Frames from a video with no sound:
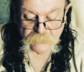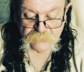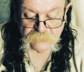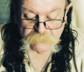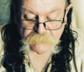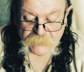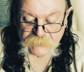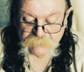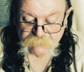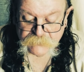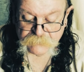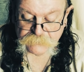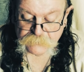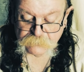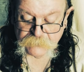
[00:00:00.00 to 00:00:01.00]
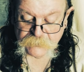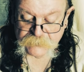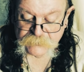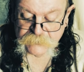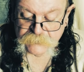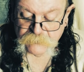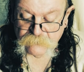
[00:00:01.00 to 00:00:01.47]
The reign of
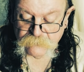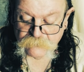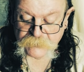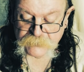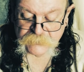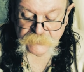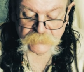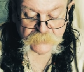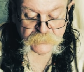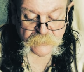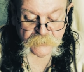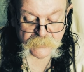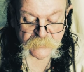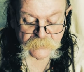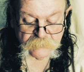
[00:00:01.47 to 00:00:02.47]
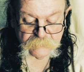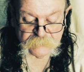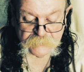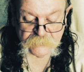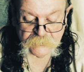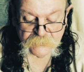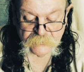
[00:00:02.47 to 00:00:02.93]
Ethelred the Unready uh,
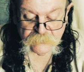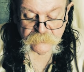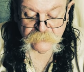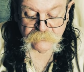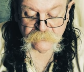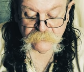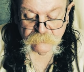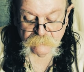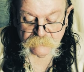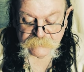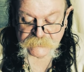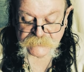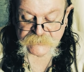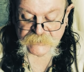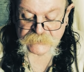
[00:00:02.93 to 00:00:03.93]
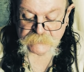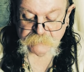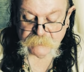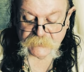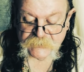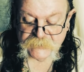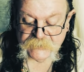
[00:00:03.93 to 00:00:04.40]
was attacked
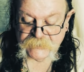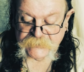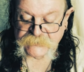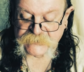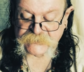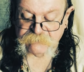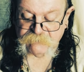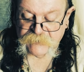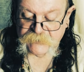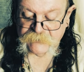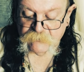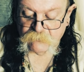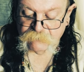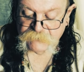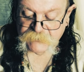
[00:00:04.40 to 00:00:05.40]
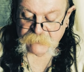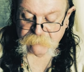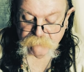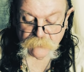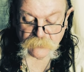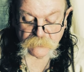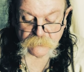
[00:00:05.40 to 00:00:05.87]
by King Svein of
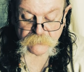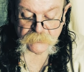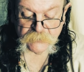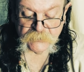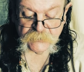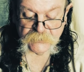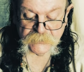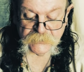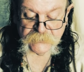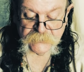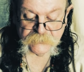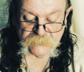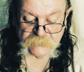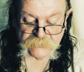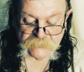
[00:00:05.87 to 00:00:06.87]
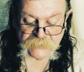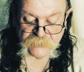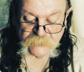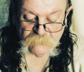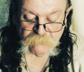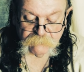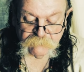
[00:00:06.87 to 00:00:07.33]
Denmark in
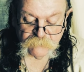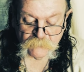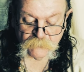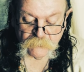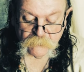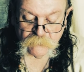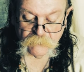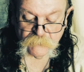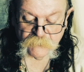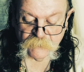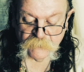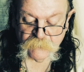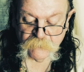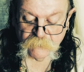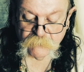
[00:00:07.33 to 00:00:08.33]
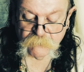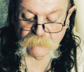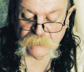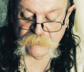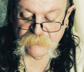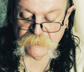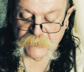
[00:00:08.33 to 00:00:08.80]
1004
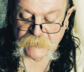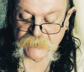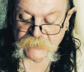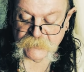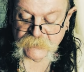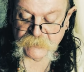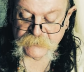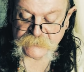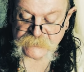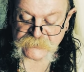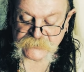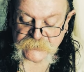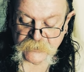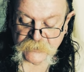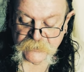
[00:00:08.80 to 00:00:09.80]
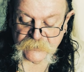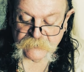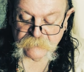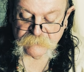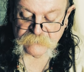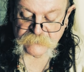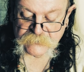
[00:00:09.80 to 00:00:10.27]
when they uh, uh,